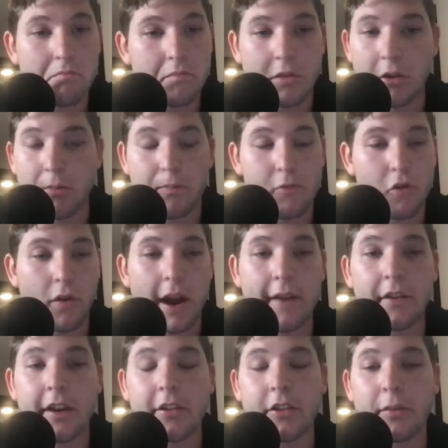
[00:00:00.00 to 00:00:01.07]
the drive
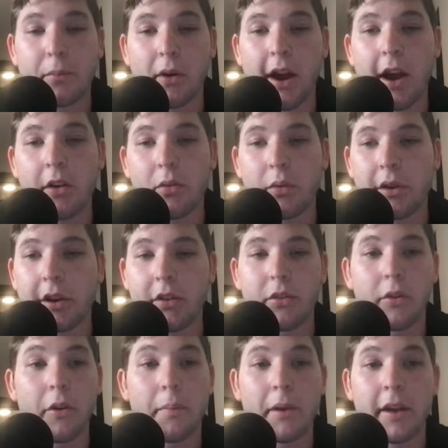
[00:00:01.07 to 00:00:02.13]
against the Browns where he
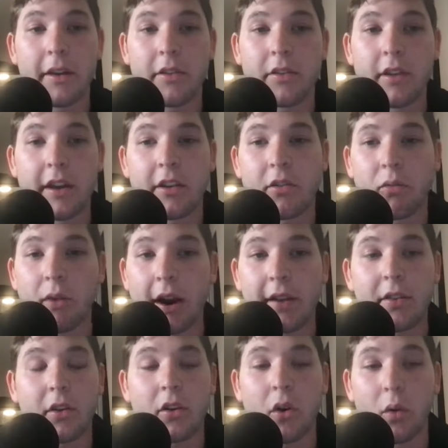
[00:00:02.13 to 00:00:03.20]
threw a pick six right at
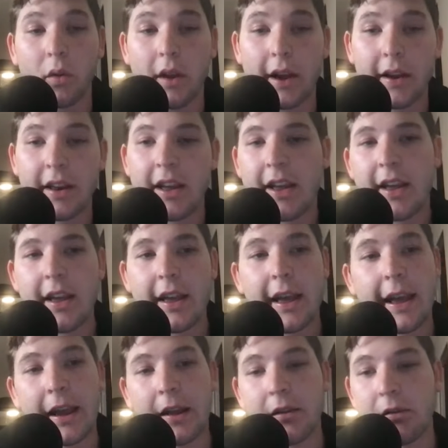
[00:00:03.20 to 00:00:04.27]
the goal line.
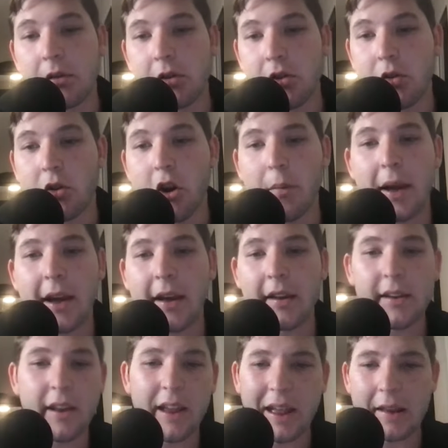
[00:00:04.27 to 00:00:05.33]
And you go back
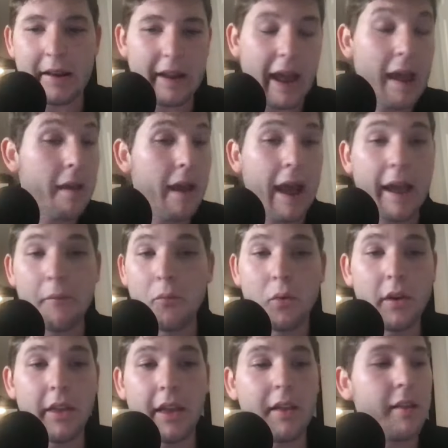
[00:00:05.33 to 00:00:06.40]
and I
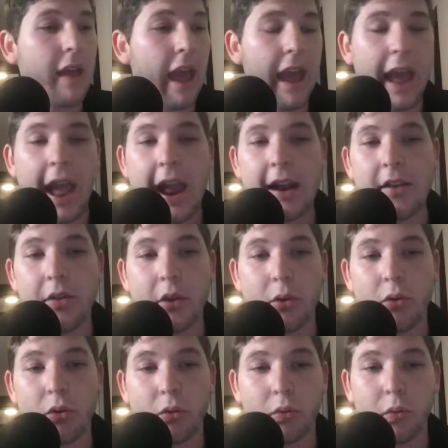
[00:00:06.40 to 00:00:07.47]
hated the
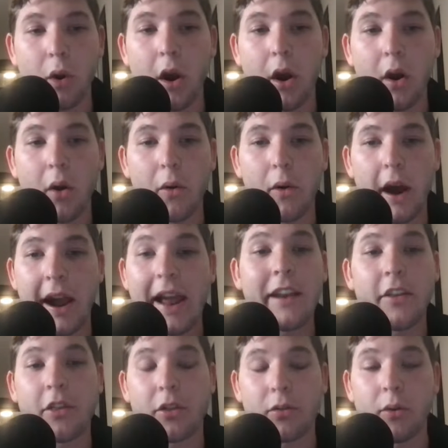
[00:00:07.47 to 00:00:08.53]
throw. I
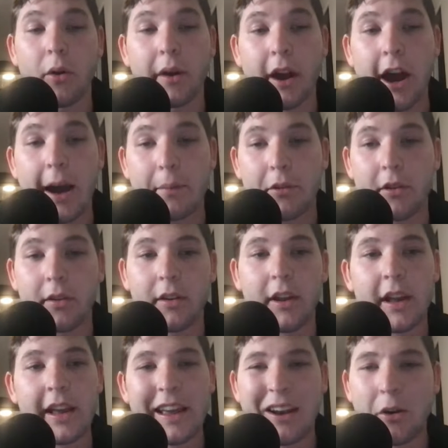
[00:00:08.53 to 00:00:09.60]
hated the throwing option.
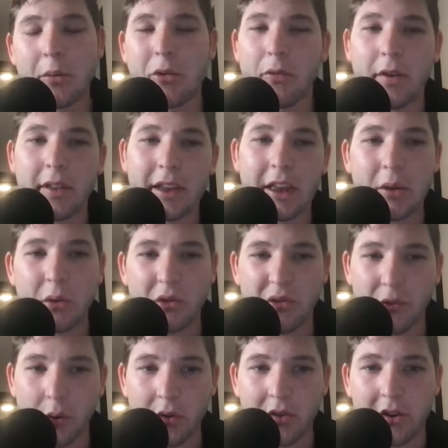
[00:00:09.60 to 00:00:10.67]
It almost felt like he was
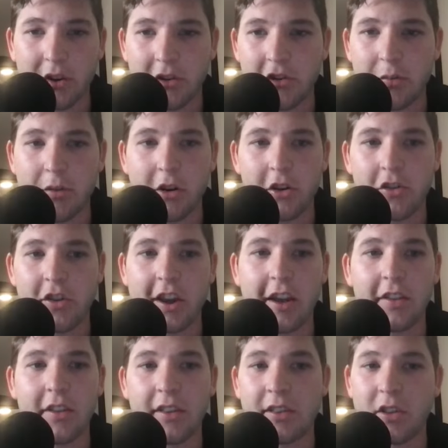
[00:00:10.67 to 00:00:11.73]
forcing it to Jamar
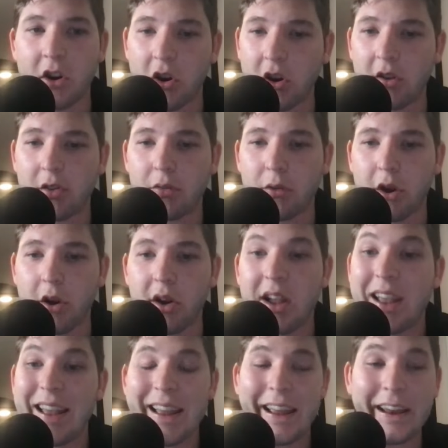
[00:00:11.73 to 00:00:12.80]
Chase. It's a hard throw.
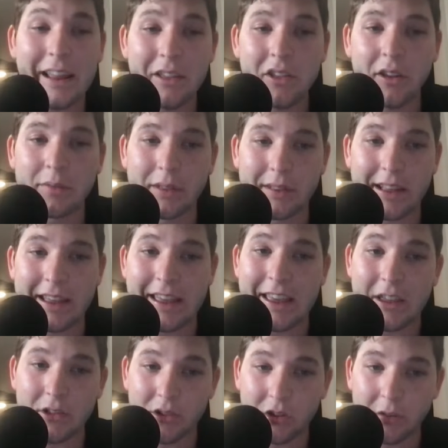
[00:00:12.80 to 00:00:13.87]
It is something that
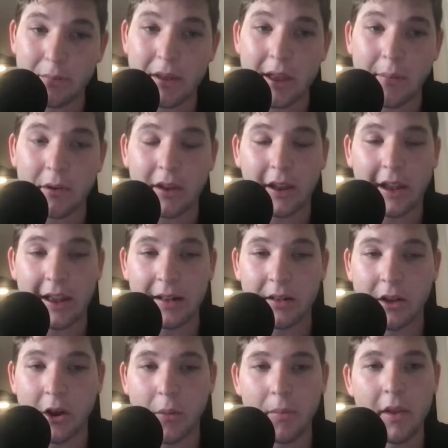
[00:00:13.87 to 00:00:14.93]
he should be able to hit,
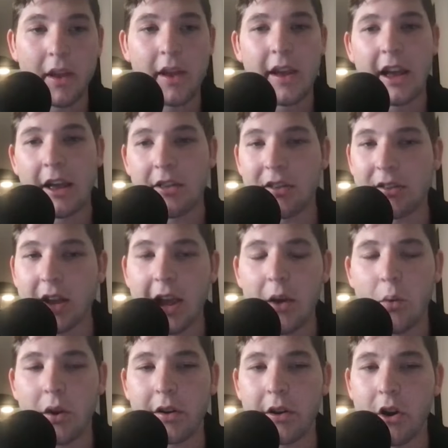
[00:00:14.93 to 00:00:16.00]
though. It's a tight
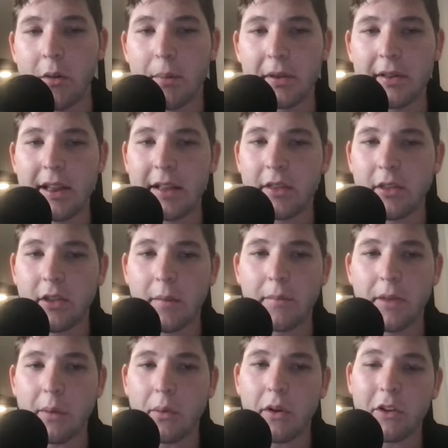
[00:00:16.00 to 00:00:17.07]
window, but that's something
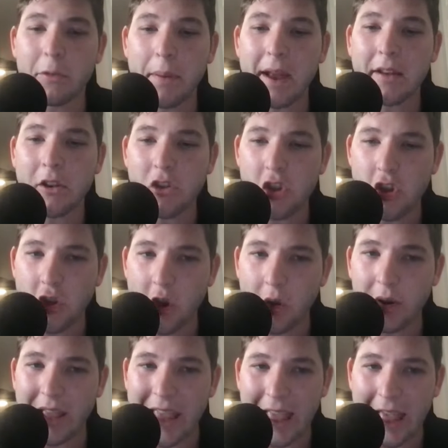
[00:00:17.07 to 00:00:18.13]
that we're expecting Joe
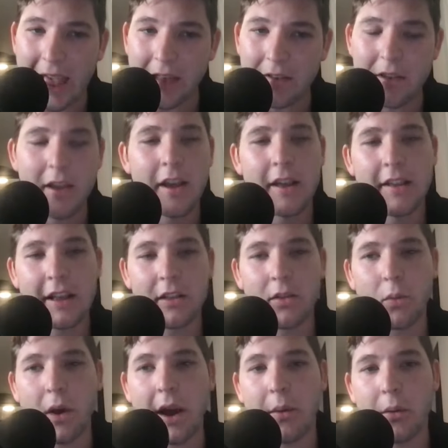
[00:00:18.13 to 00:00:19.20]
to hit. That's
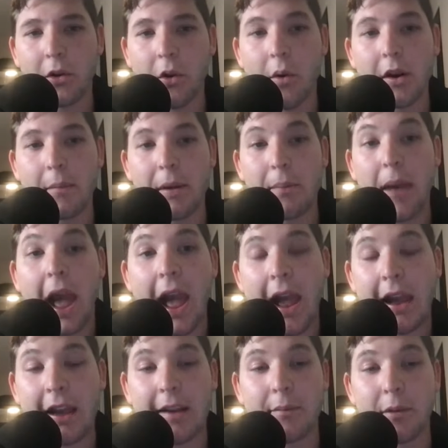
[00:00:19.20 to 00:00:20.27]
why we're going to be
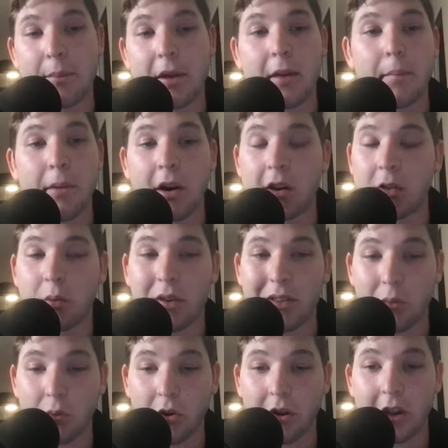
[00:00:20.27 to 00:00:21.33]
paying him the big bucks when his
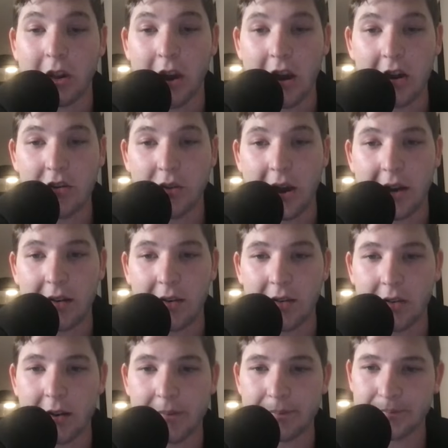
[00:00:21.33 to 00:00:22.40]
rookie contract is
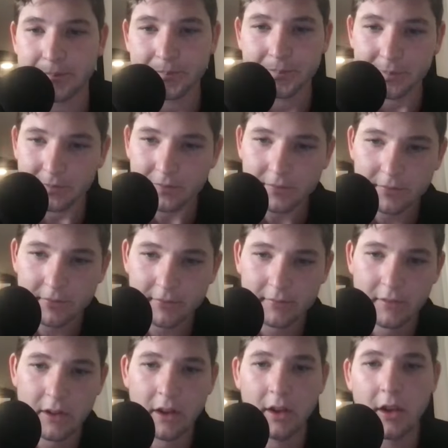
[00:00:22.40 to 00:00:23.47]
up.
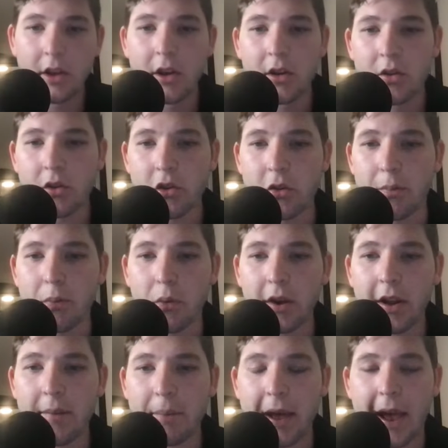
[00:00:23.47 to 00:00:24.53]
So you
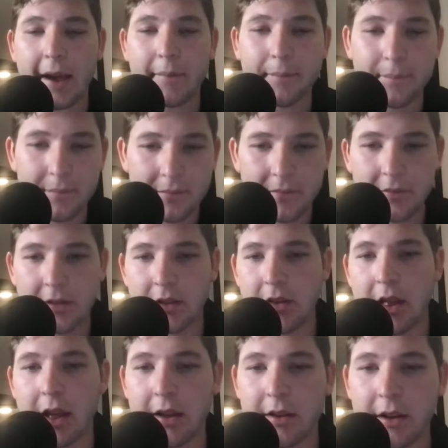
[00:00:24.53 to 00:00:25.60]
bring it back,
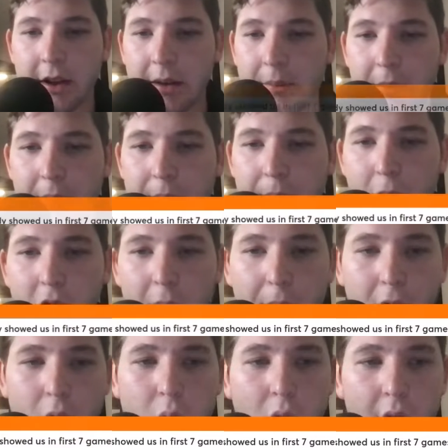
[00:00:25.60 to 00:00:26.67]
and I'm gonna pull up a
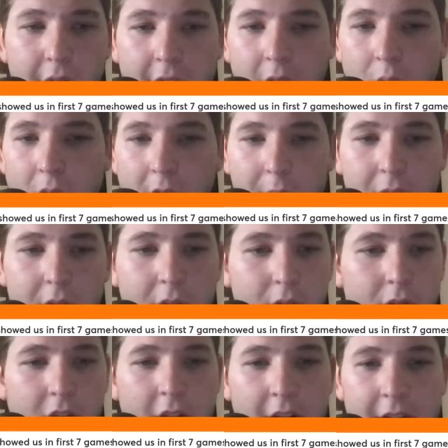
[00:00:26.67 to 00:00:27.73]
quote here while I'm still
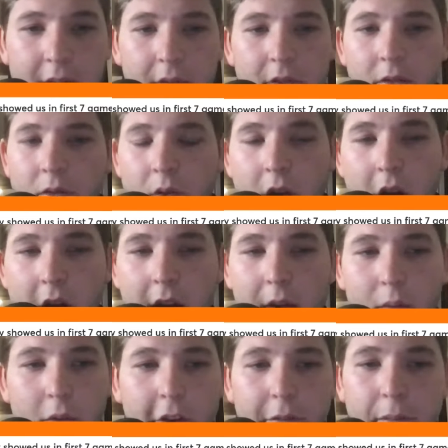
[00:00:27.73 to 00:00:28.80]
talking because
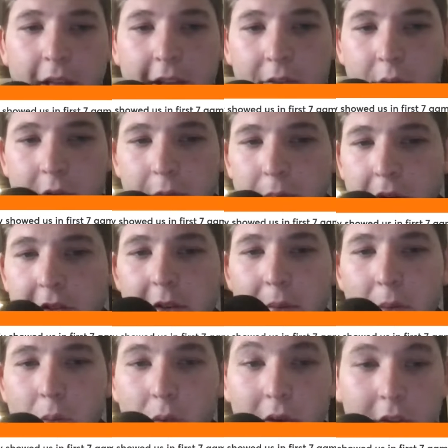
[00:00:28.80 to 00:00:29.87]
Russ Blackthorne brings up
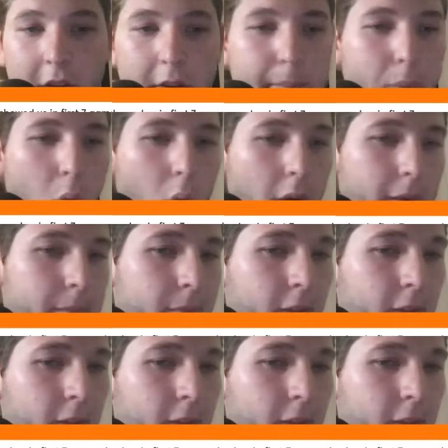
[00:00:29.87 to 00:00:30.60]
a really good point.